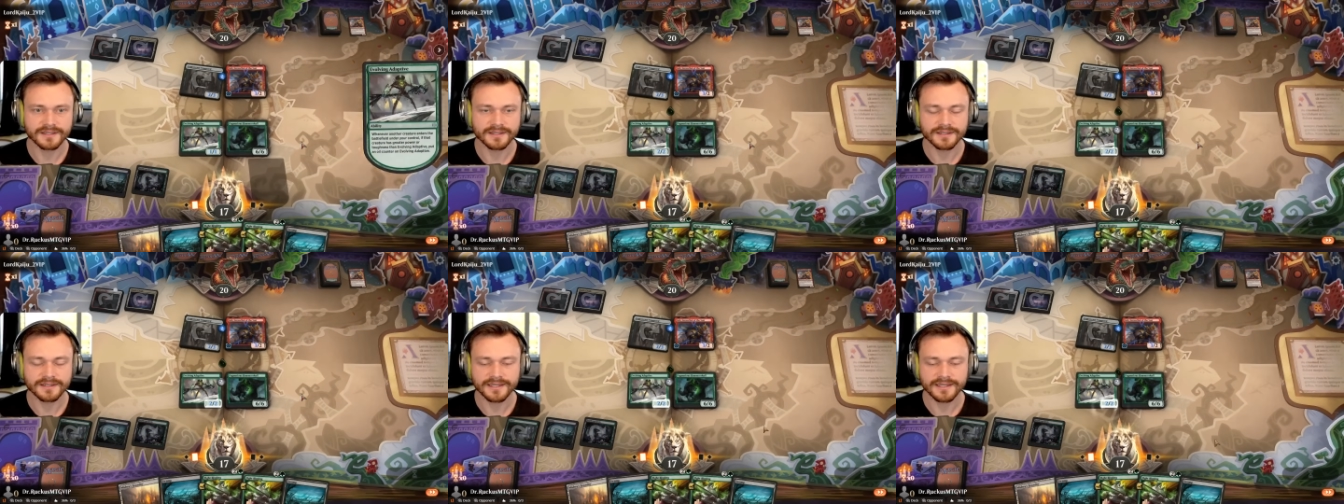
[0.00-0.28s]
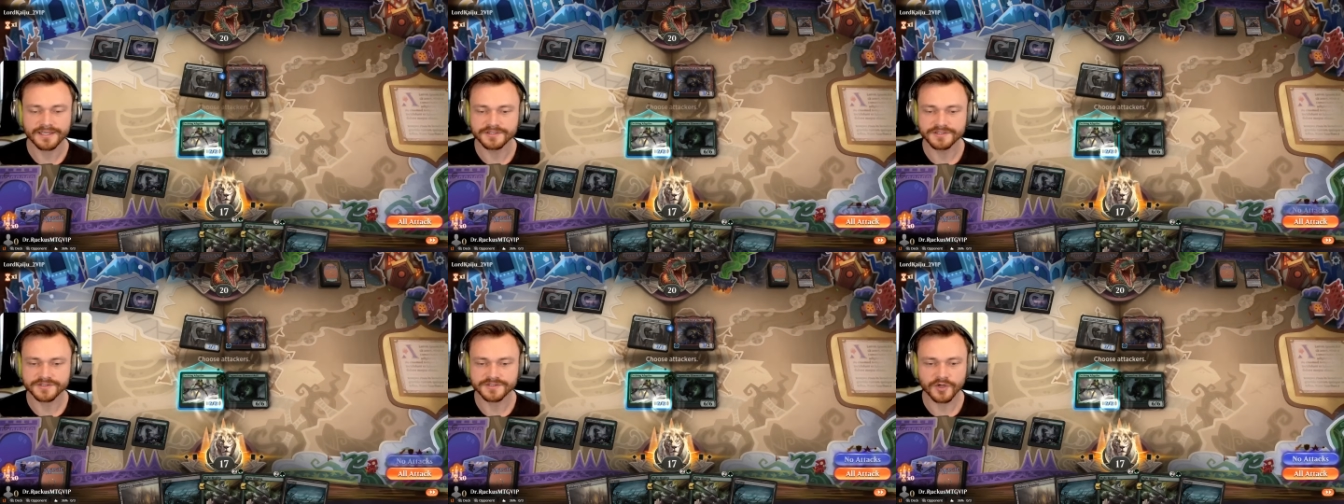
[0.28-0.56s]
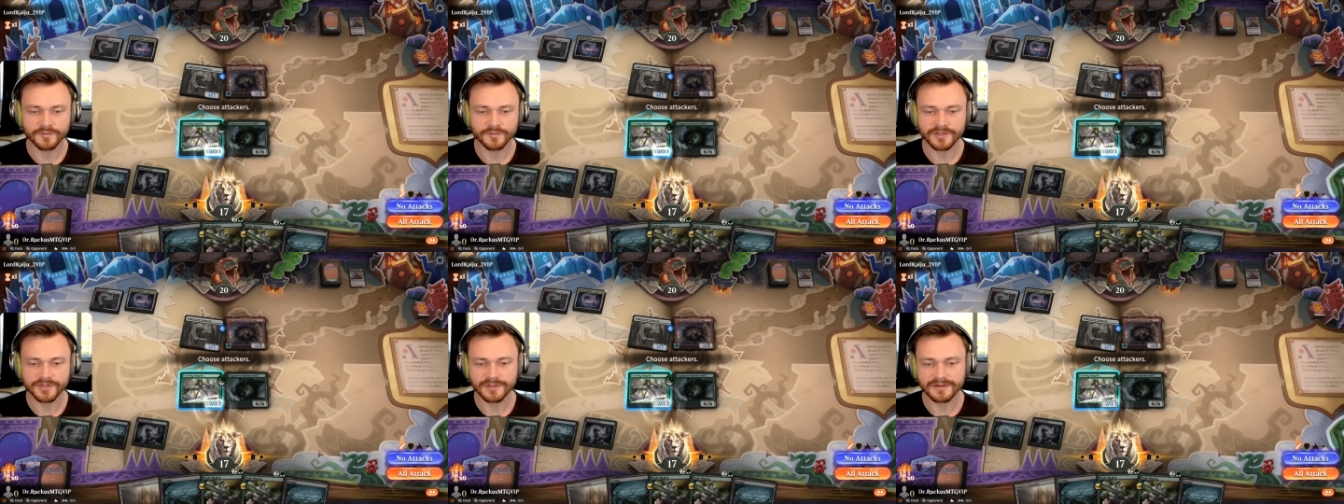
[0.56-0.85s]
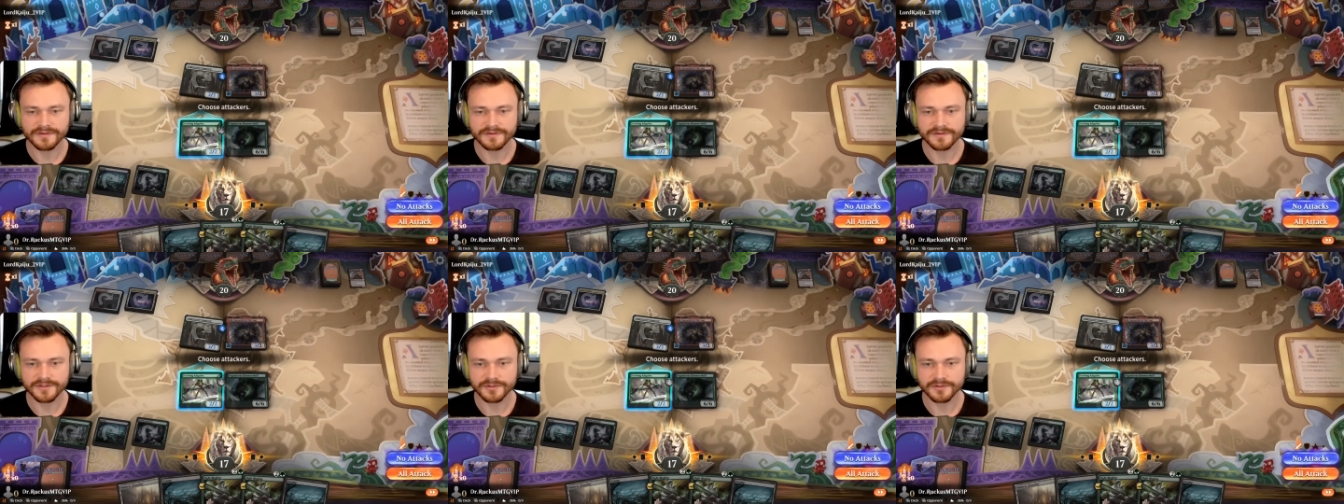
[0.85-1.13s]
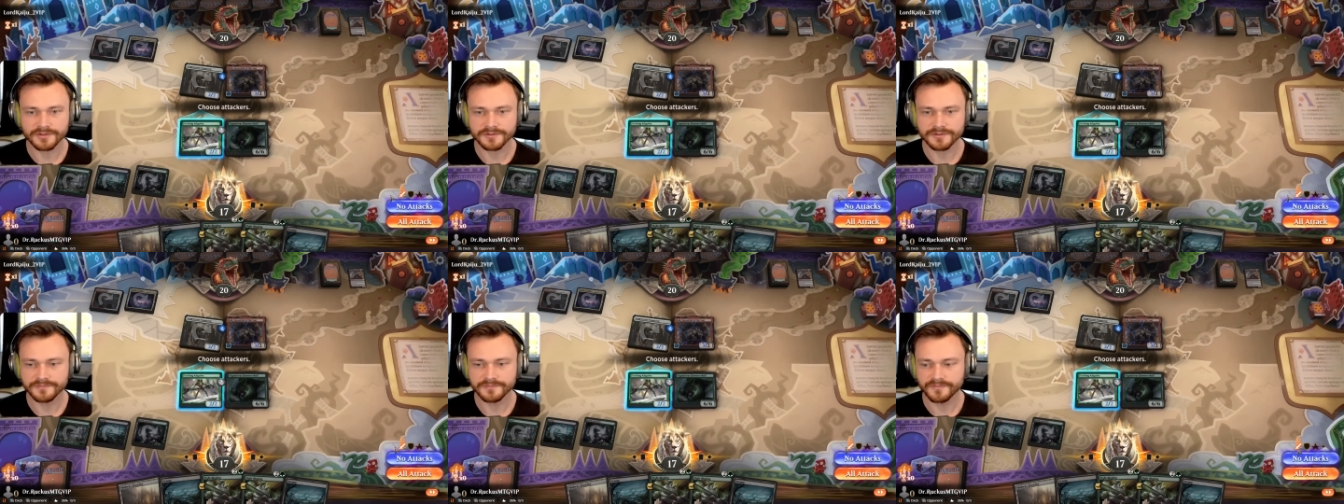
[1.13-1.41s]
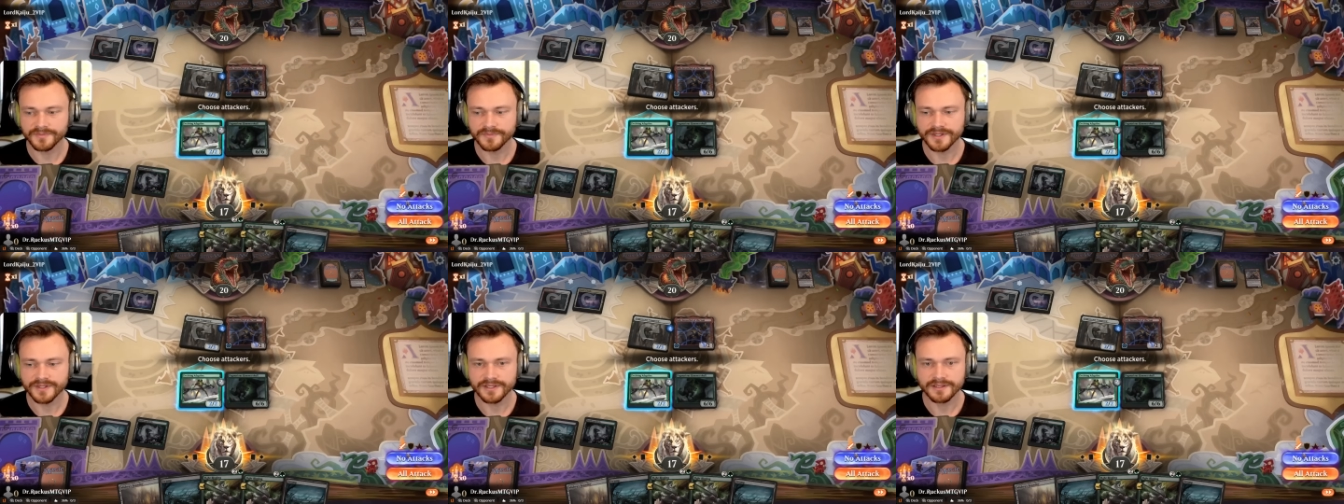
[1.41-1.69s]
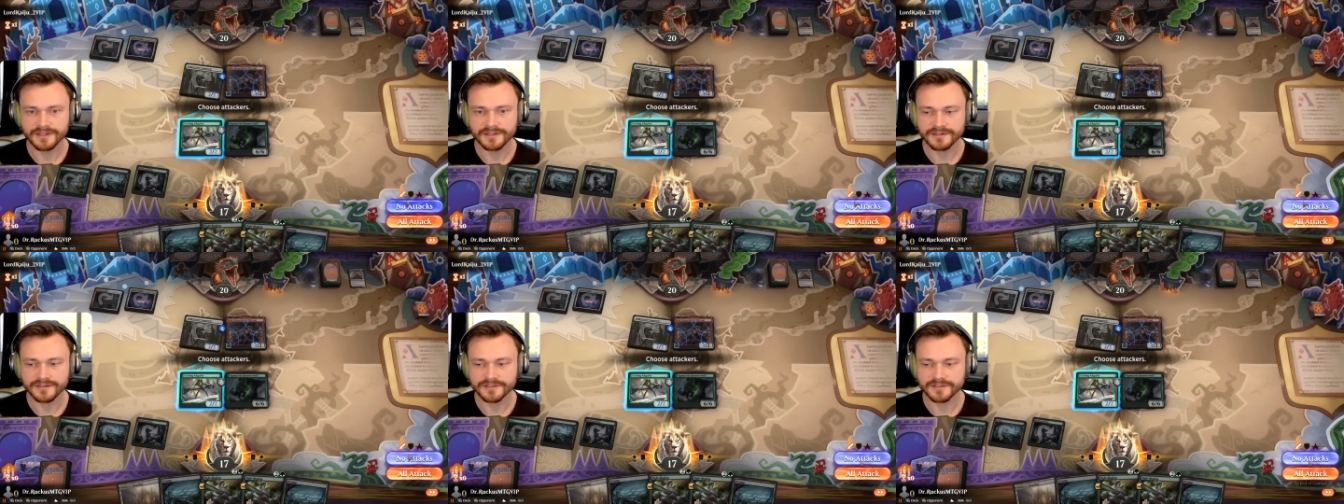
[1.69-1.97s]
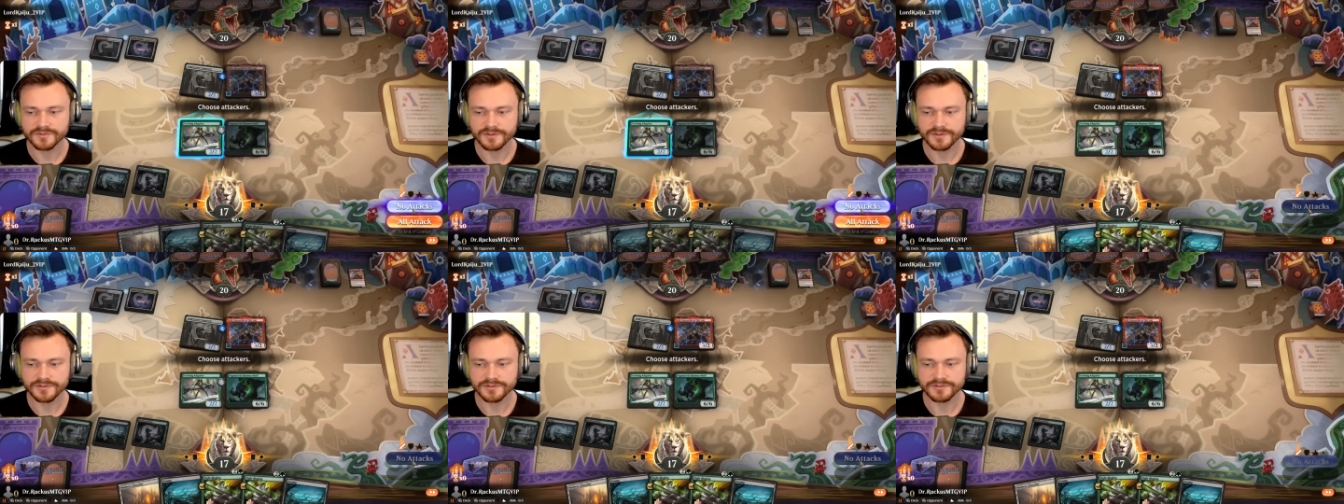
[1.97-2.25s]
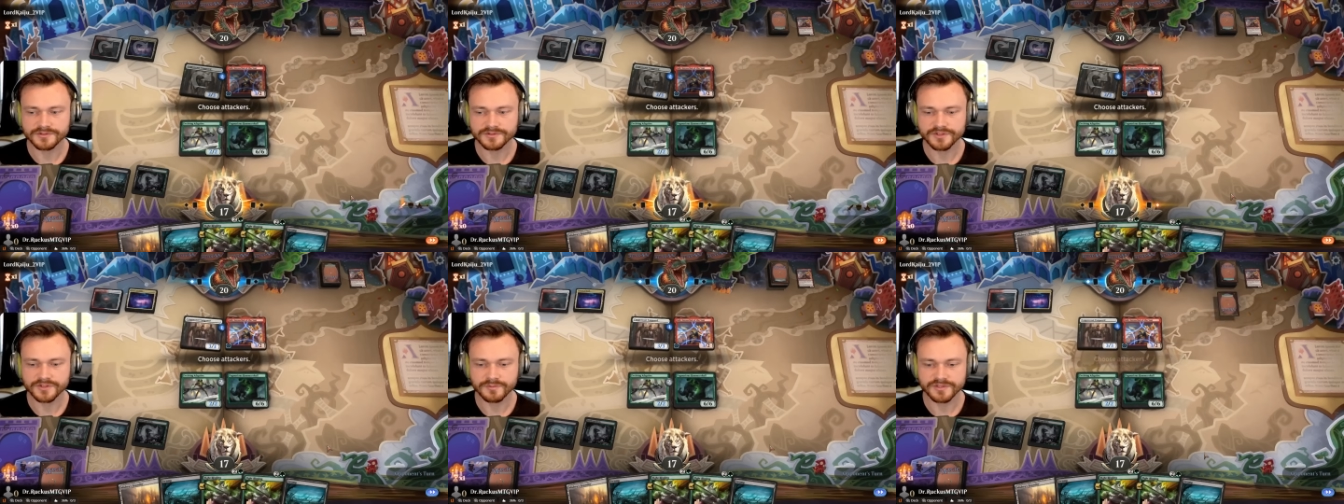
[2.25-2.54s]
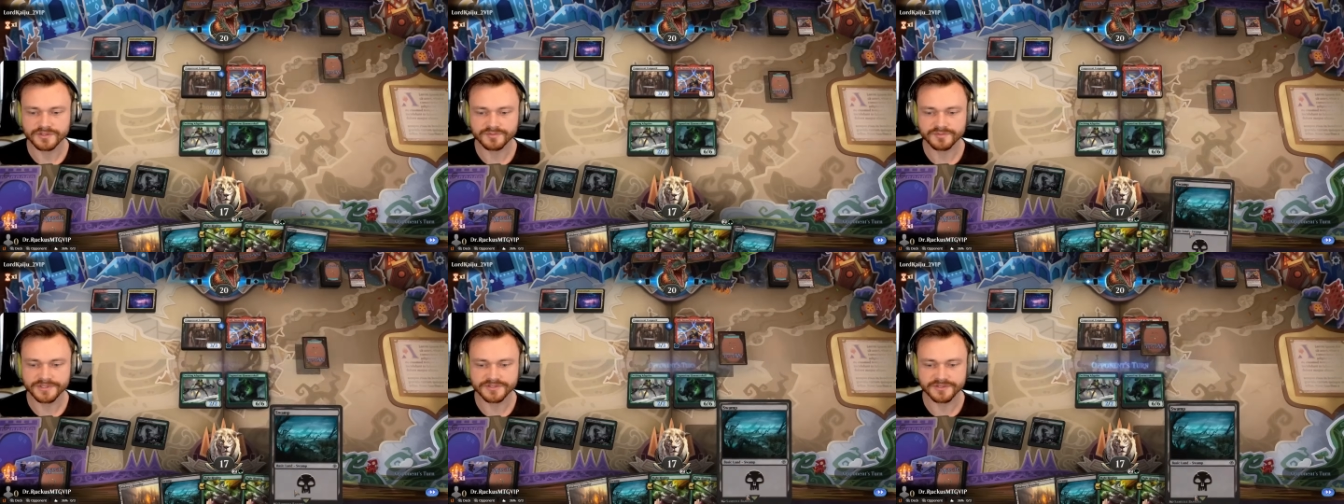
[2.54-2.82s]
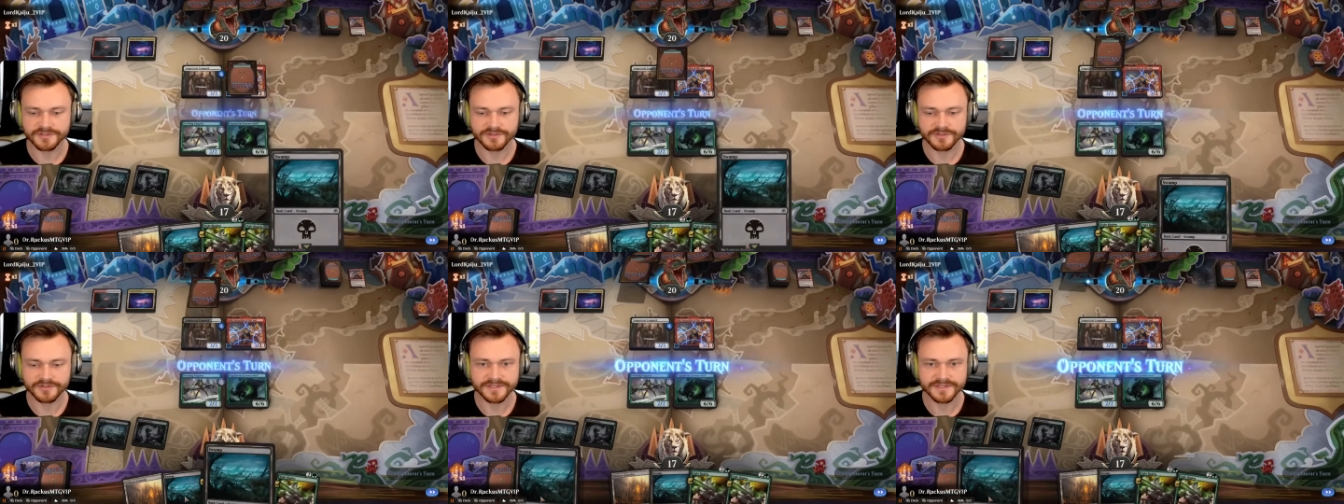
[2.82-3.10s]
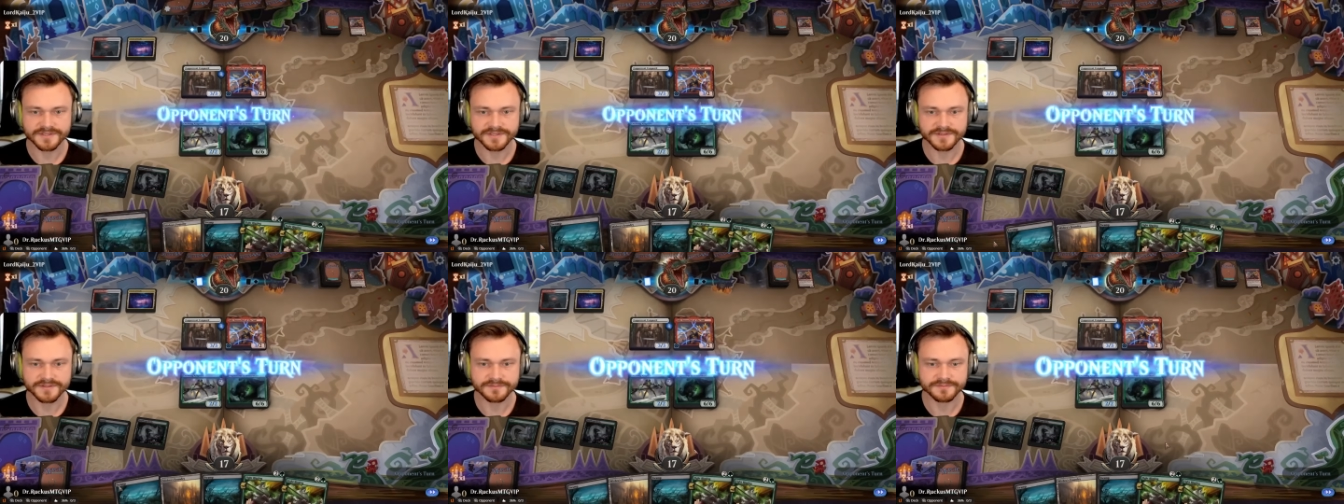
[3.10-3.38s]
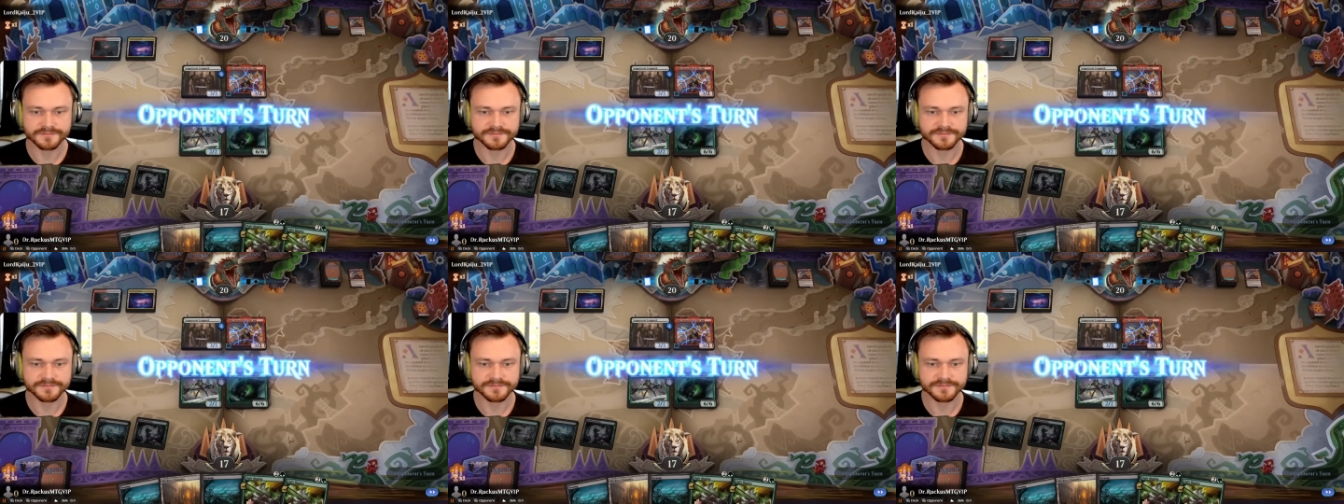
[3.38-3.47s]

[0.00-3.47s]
And you just hope they don't have Cathar, because we're under so much pressure otherwise.